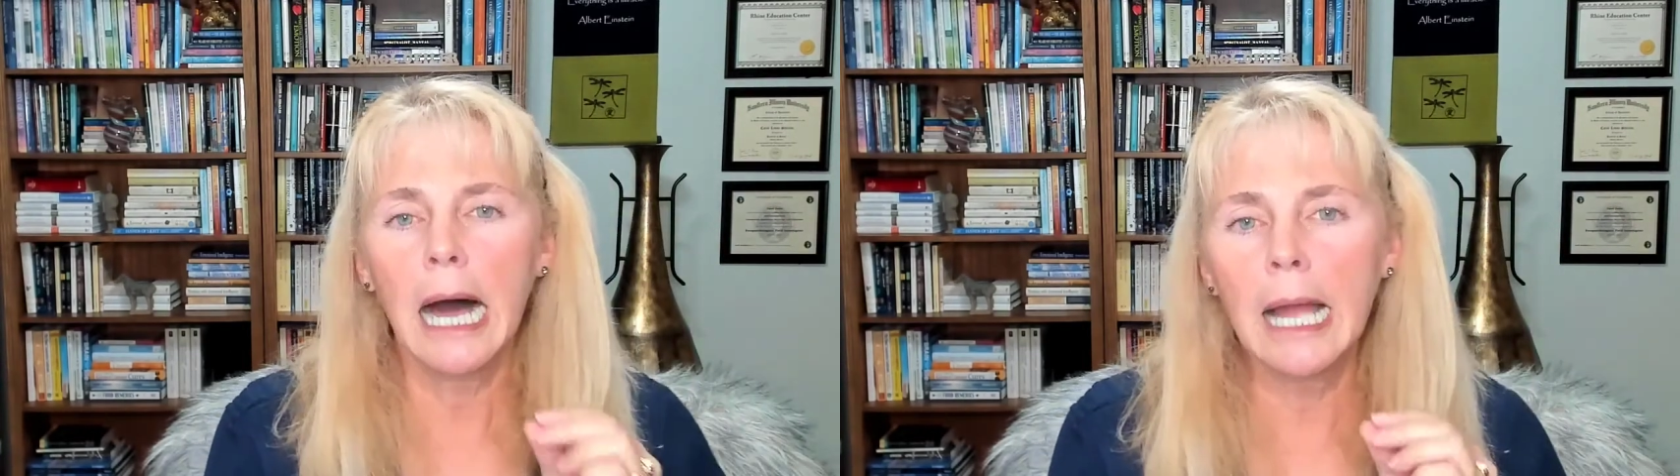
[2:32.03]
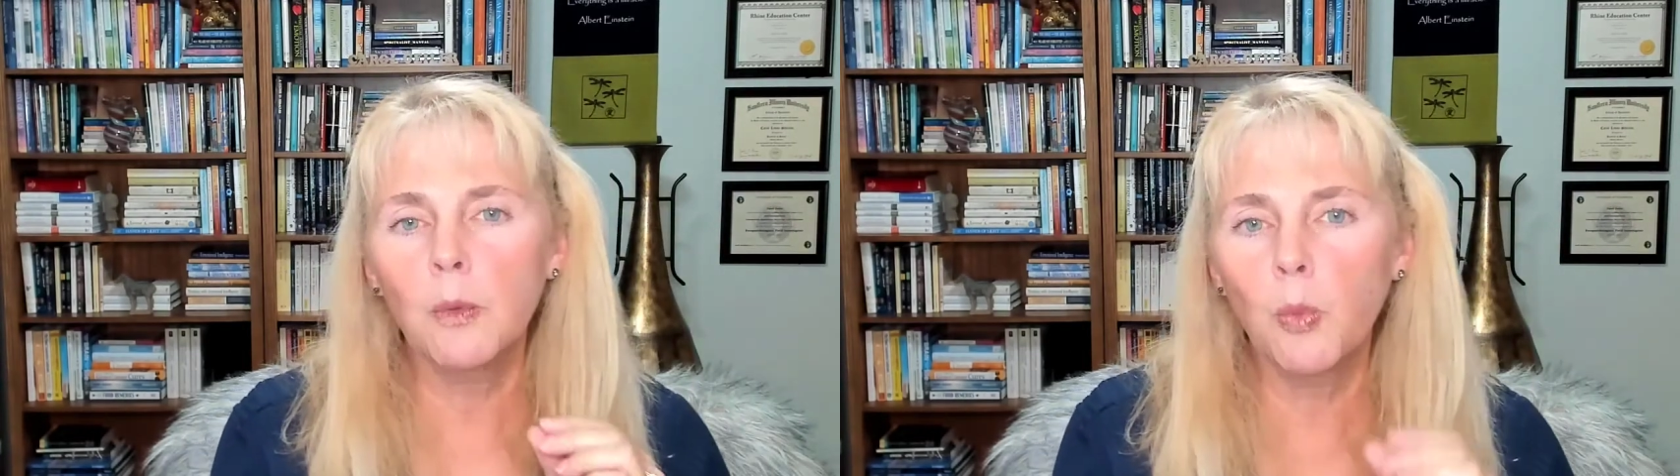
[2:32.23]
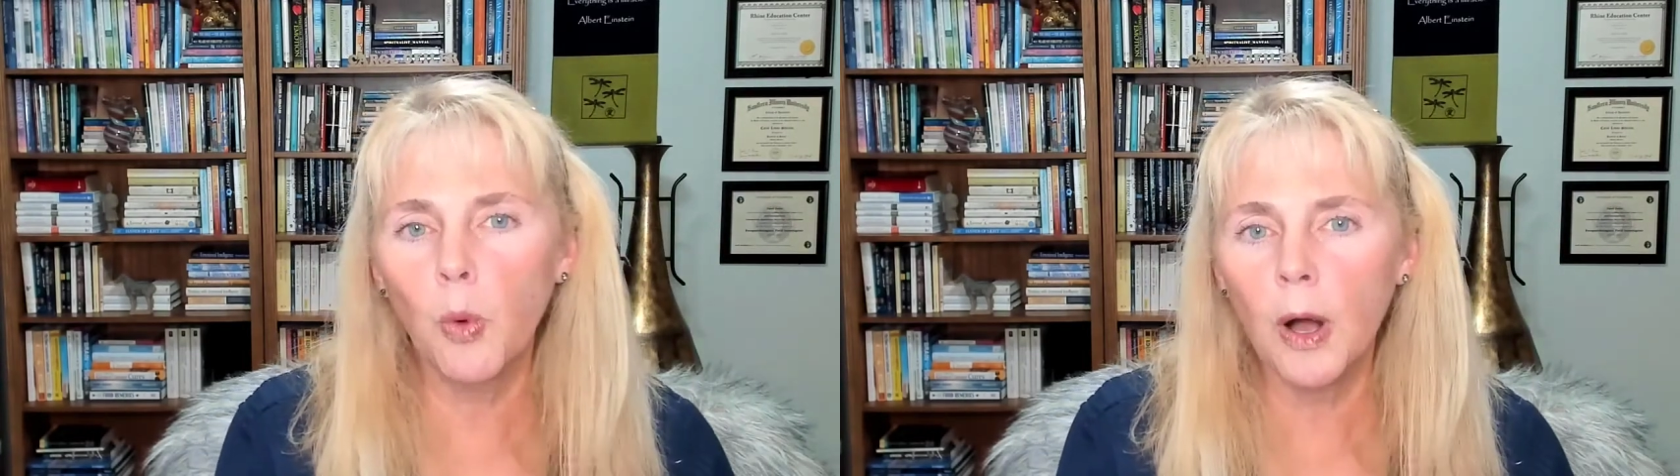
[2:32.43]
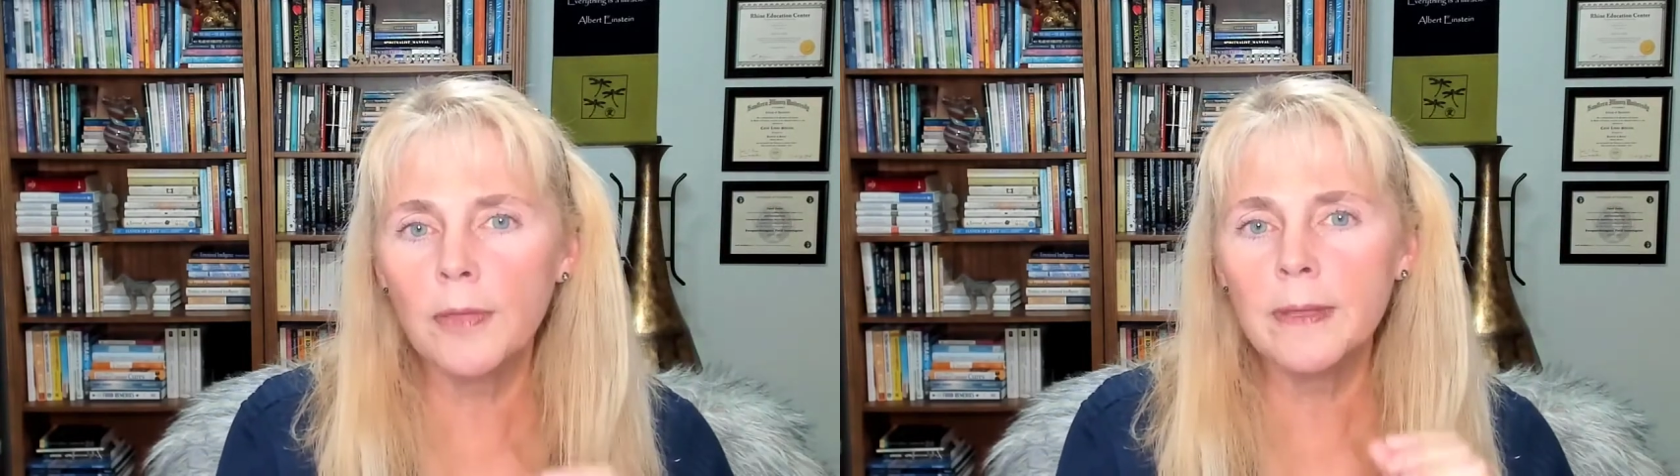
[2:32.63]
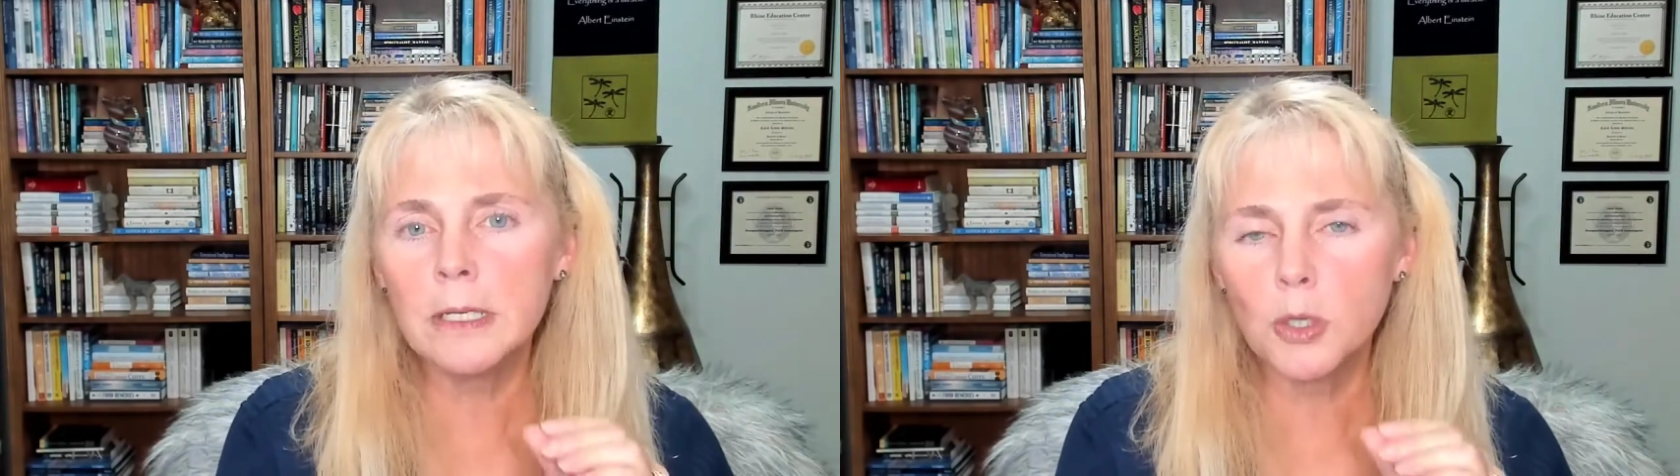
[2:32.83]
I
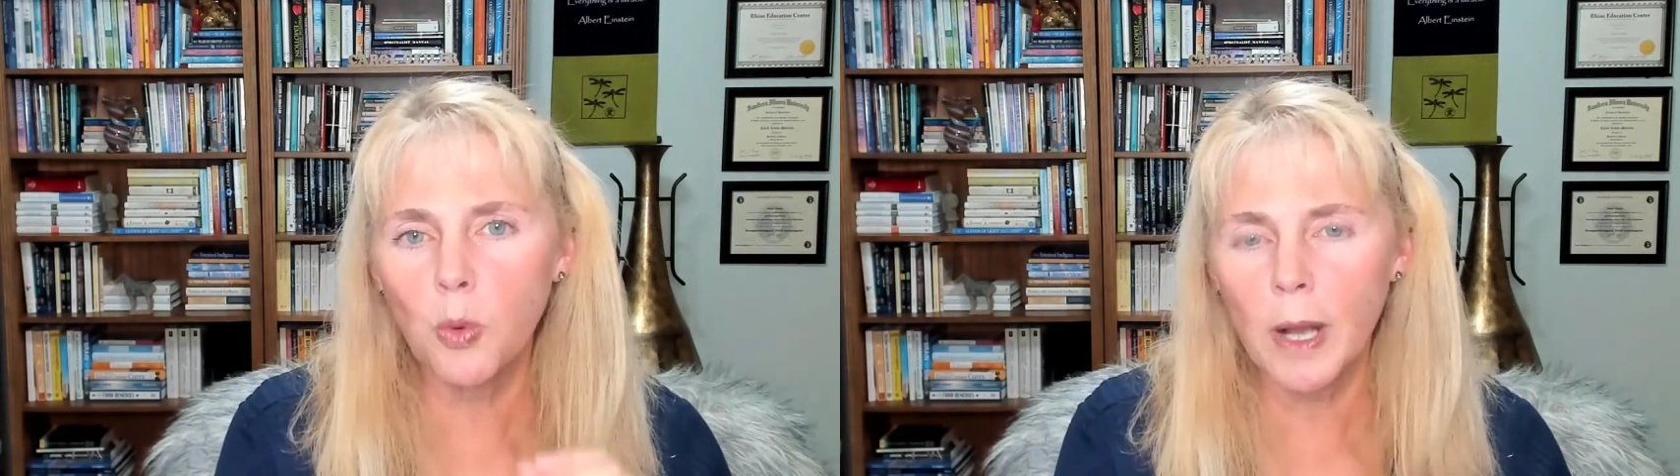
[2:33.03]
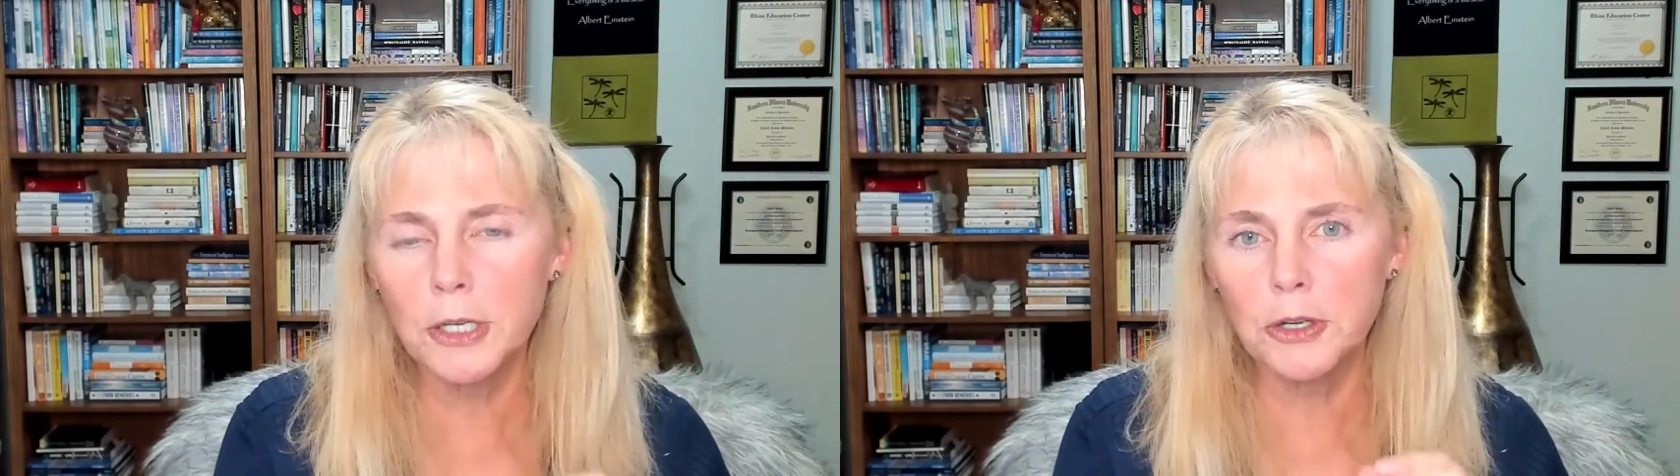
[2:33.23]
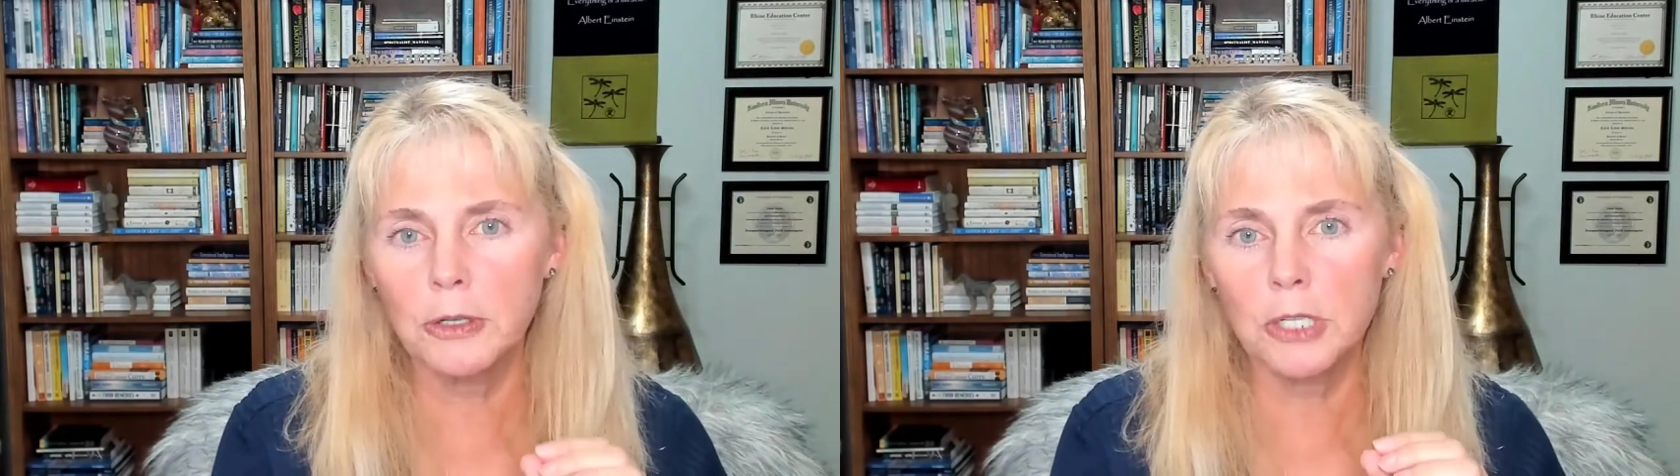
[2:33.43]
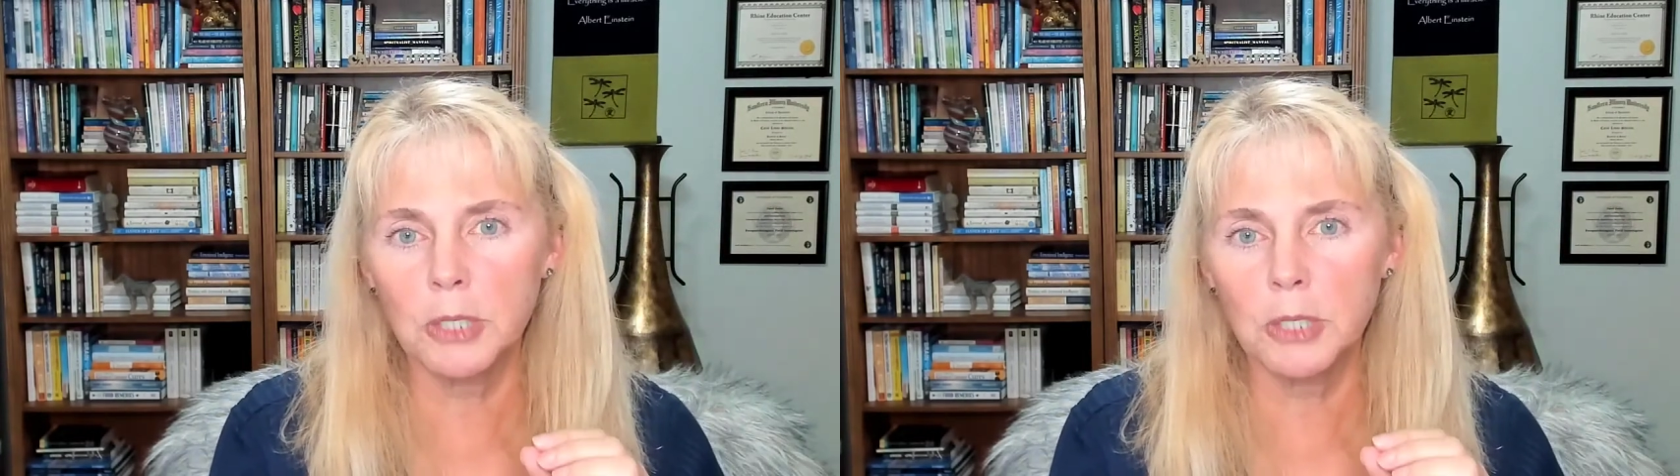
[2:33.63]
want these questions